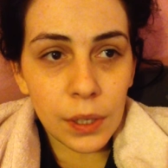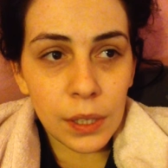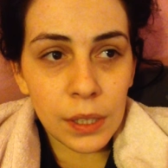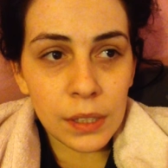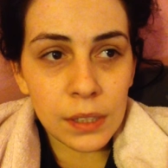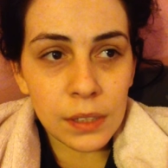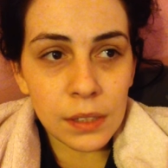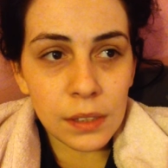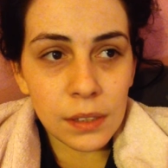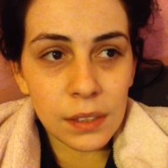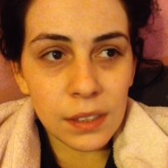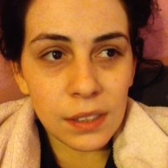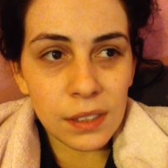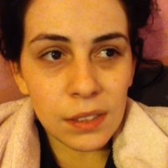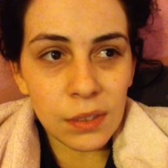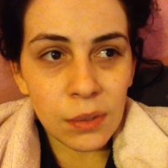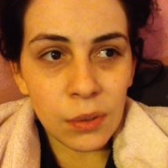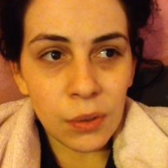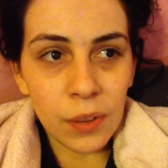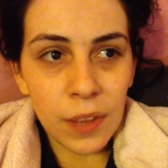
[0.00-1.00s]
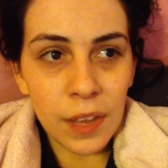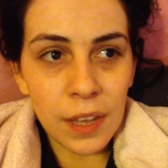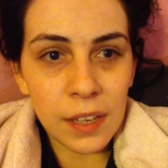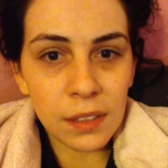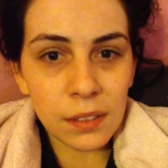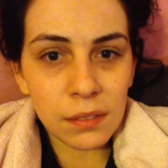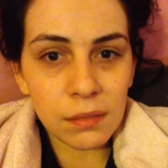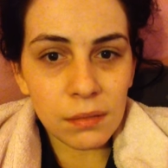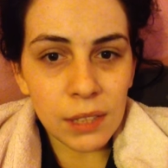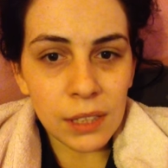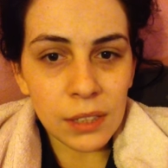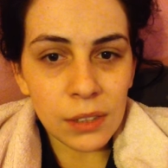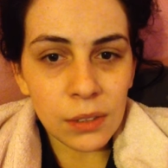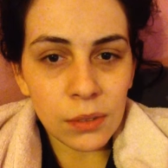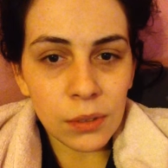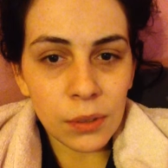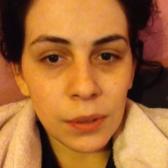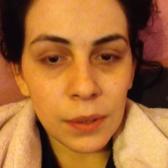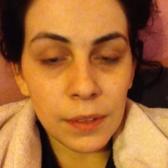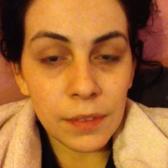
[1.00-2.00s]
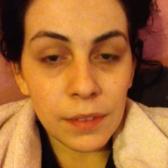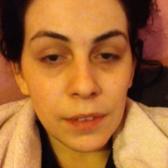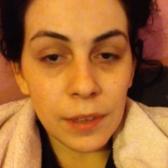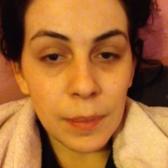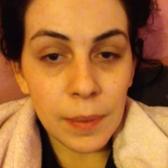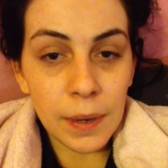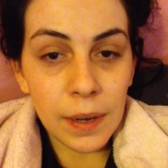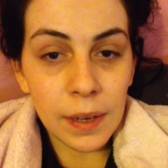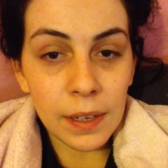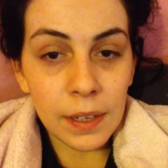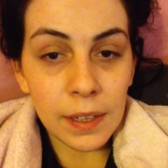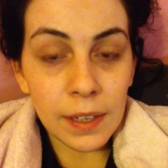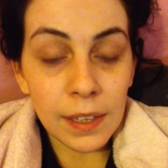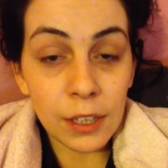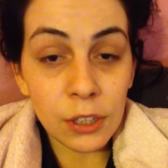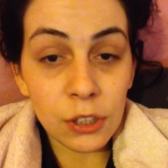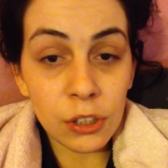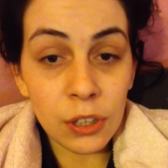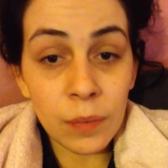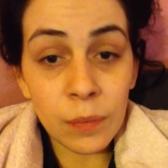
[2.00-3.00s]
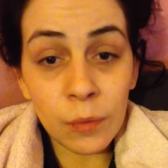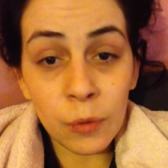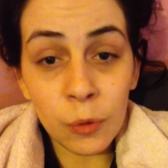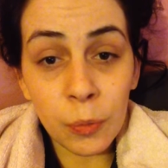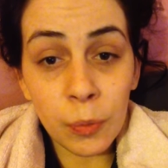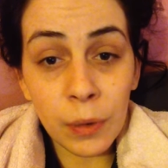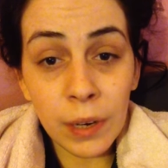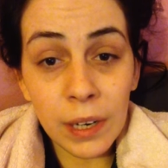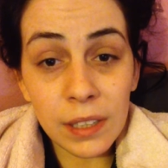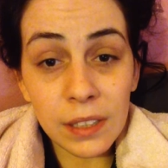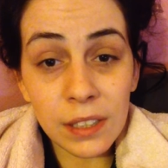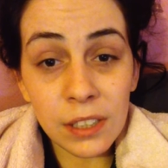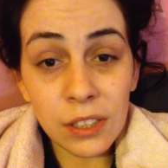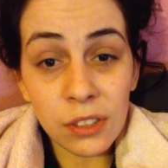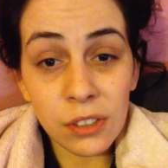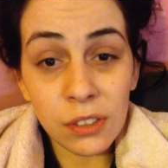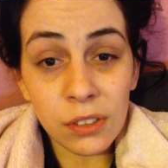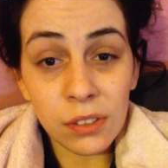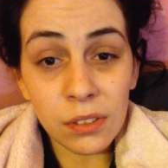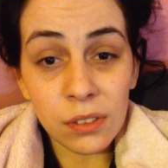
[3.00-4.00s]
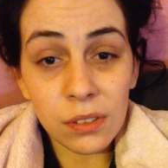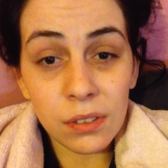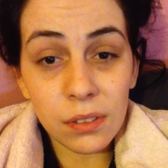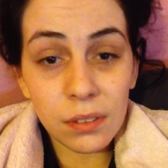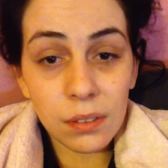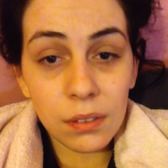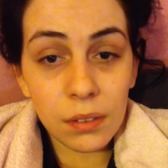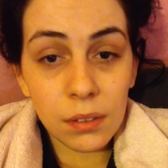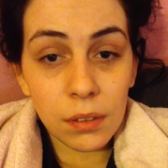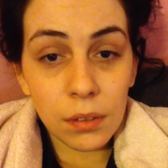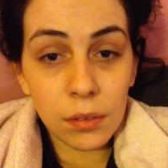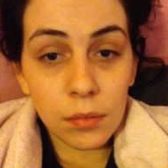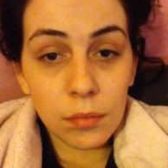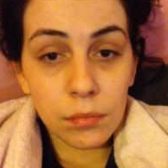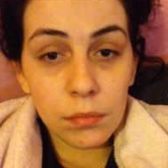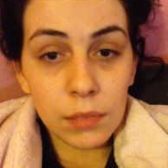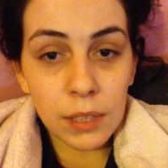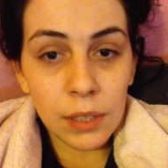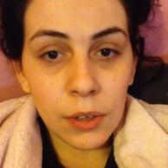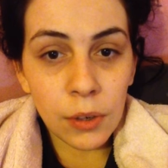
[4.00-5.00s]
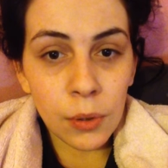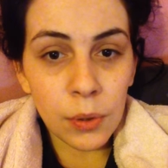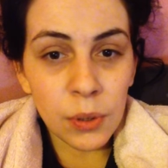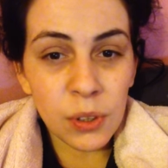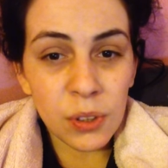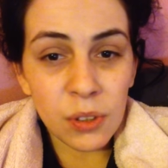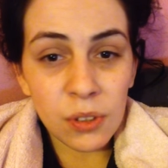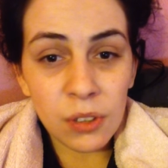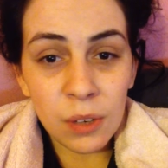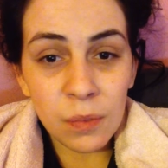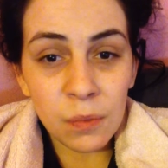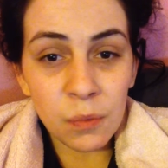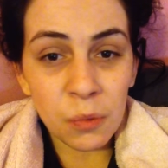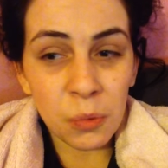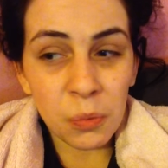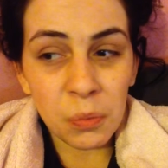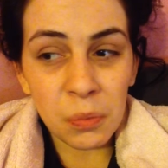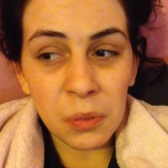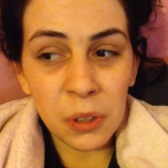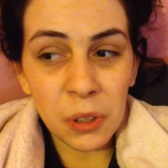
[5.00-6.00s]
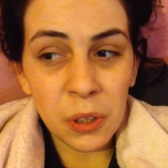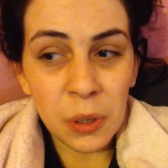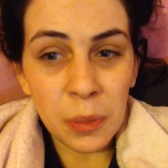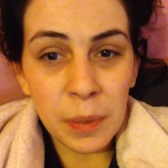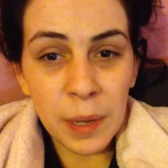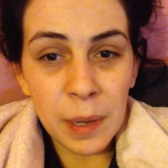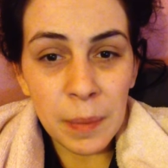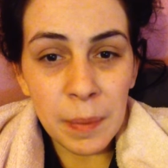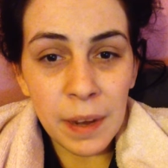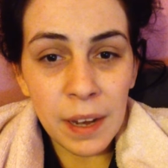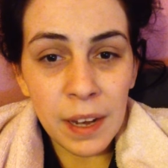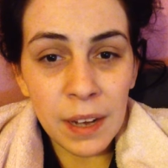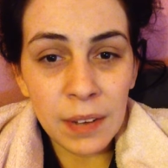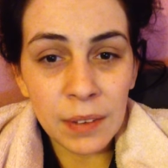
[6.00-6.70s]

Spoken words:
it's not there. They don't know anything about it. They're general practitioners. They know general, you know, a bit about